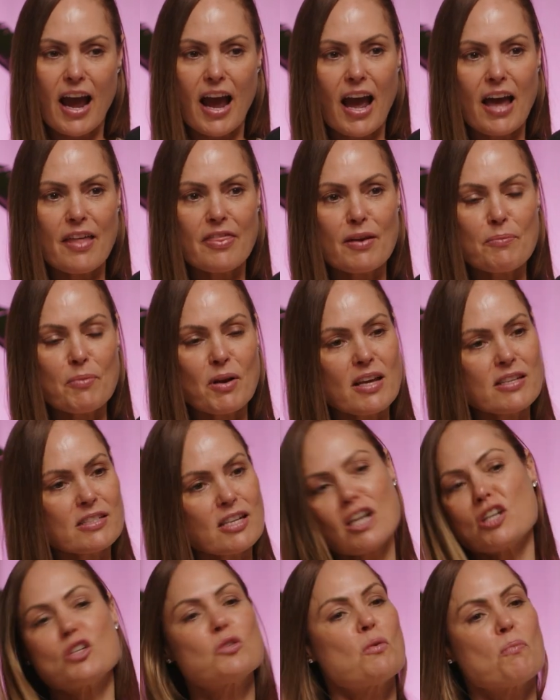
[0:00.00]
And then when I
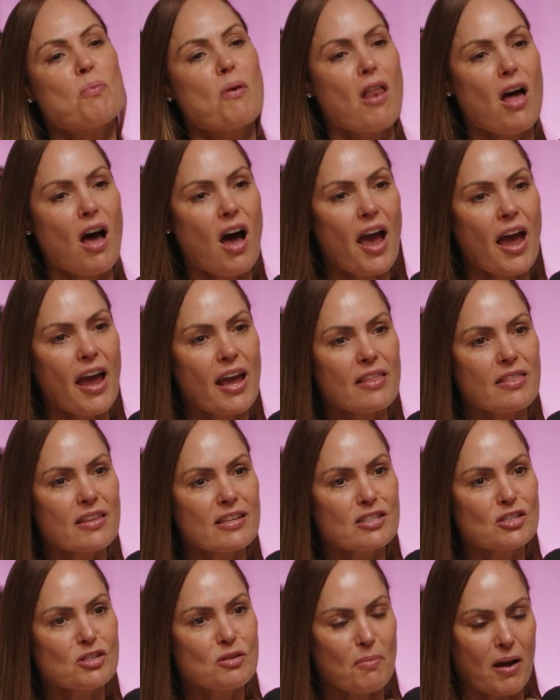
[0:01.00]
started to applying
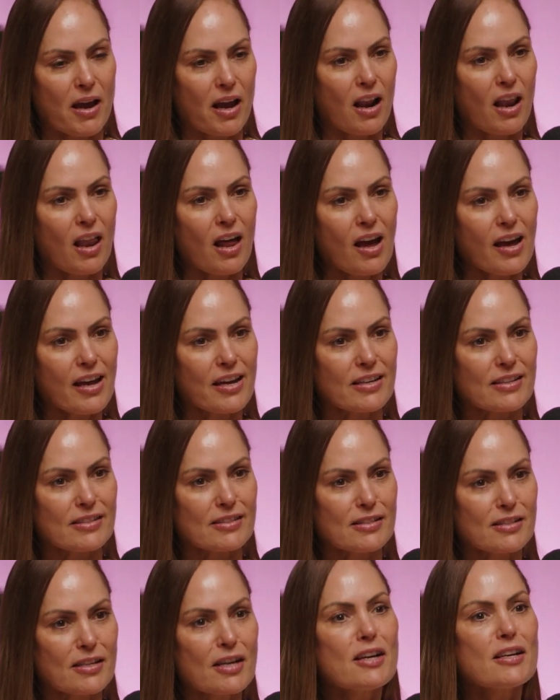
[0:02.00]
this to my
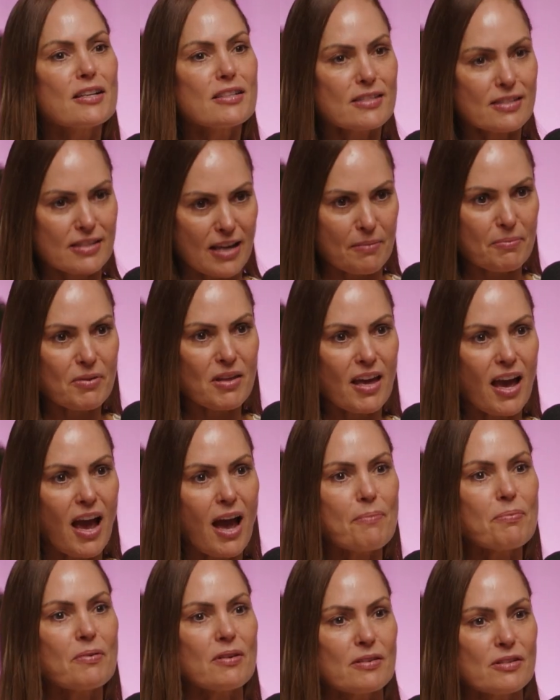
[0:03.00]
clients, same thing
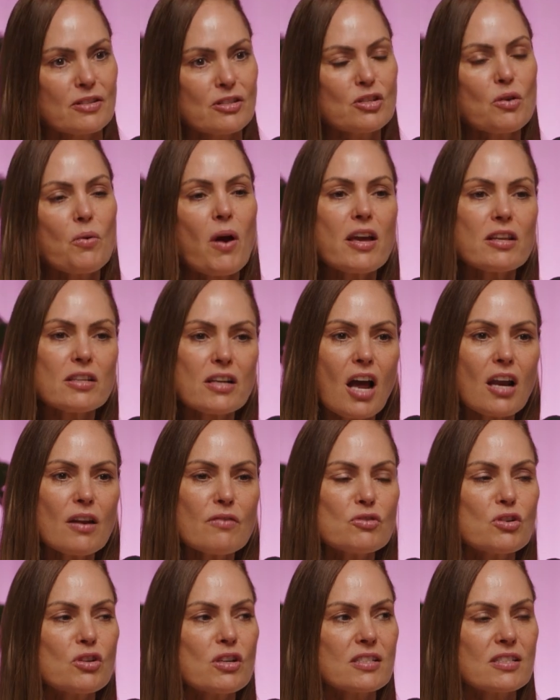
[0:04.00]
happened. So I kind of
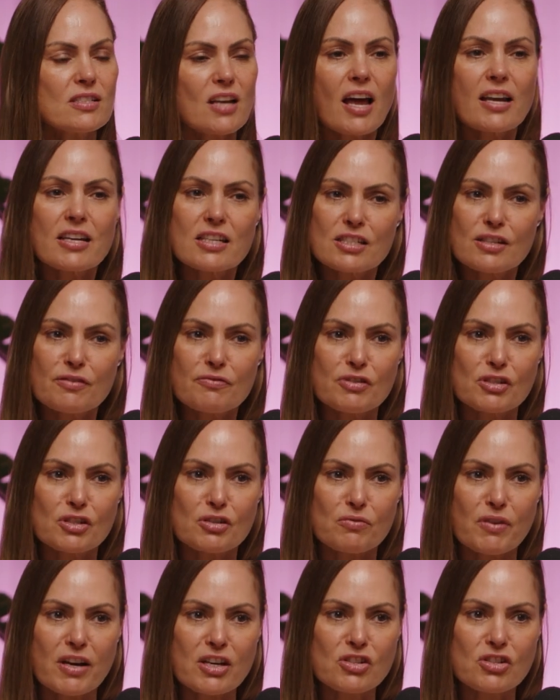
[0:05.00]
took a slightly different
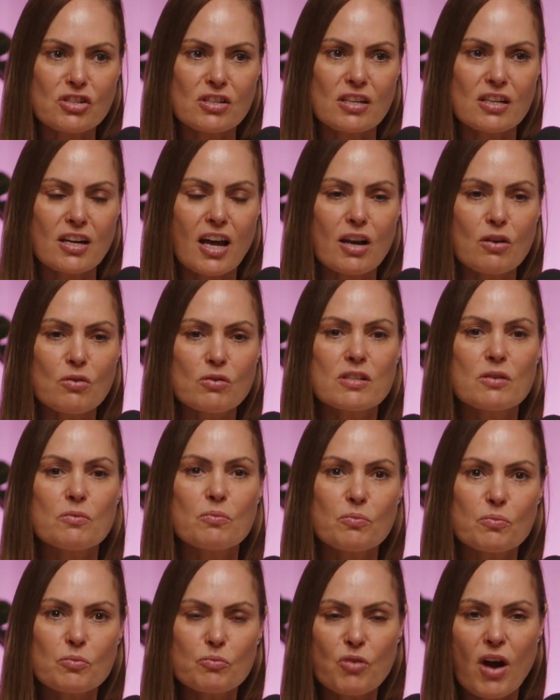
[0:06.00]
direction, and I looked at,
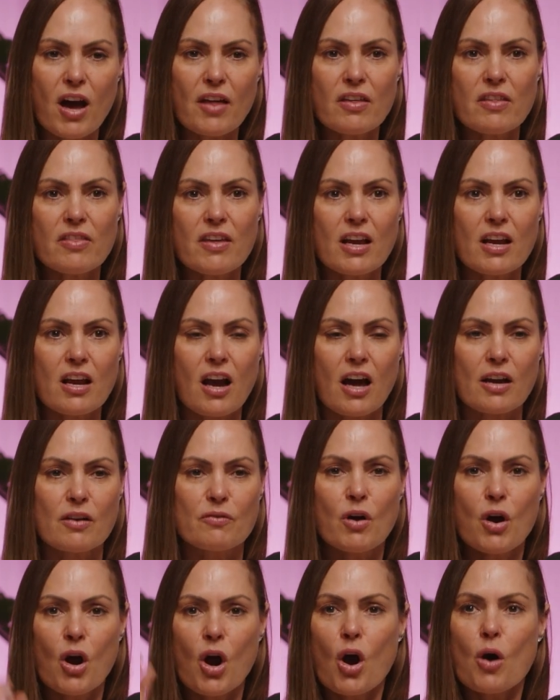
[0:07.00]
rather than kind of
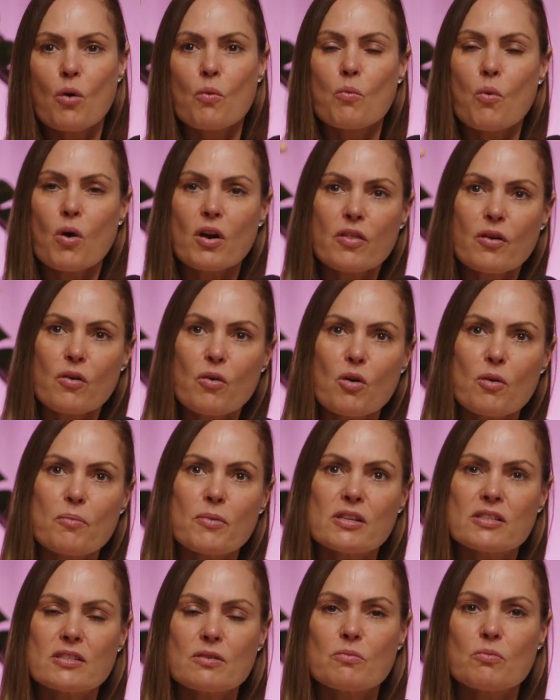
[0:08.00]
what are the
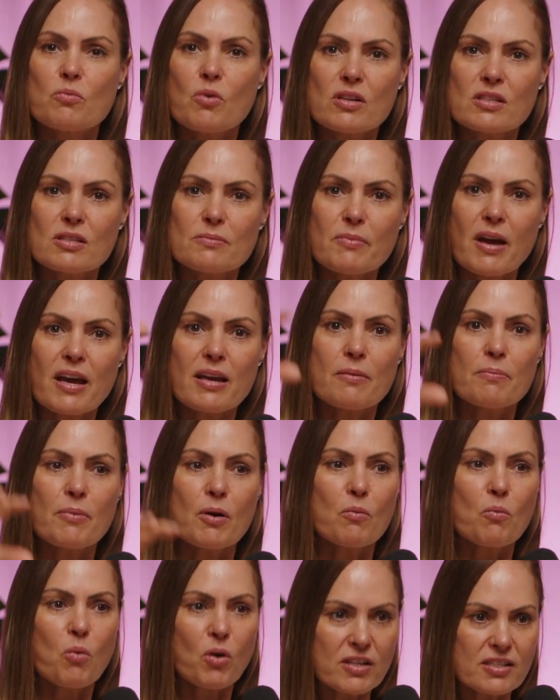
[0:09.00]
hormones and what is it making, but
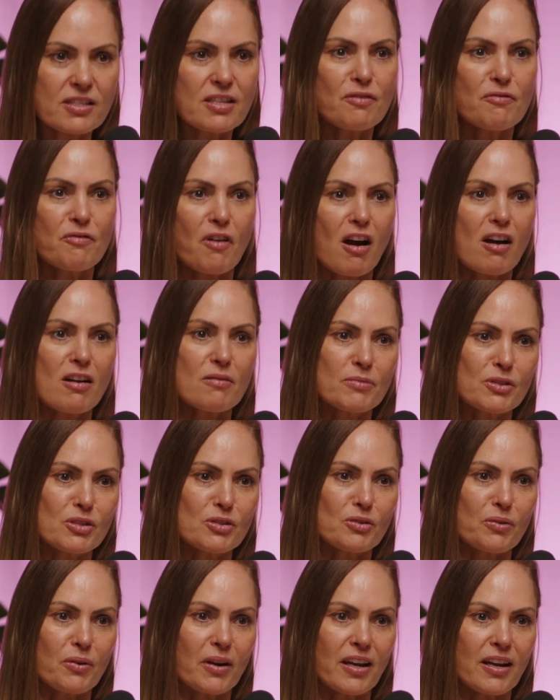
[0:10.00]
what is the environment
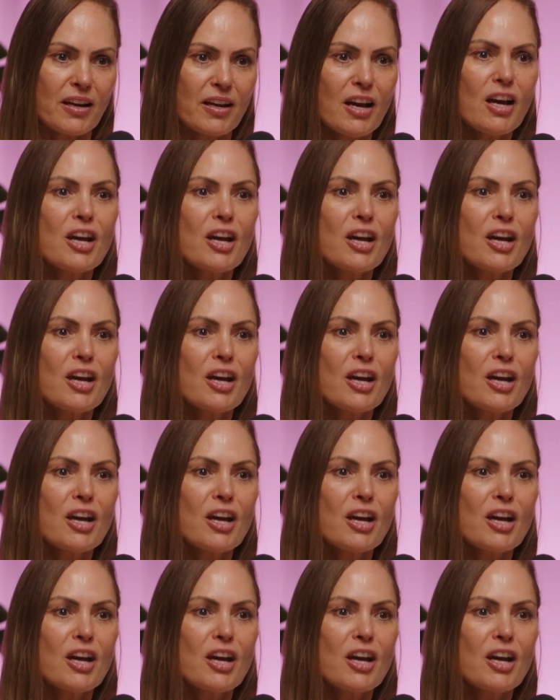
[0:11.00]
doing?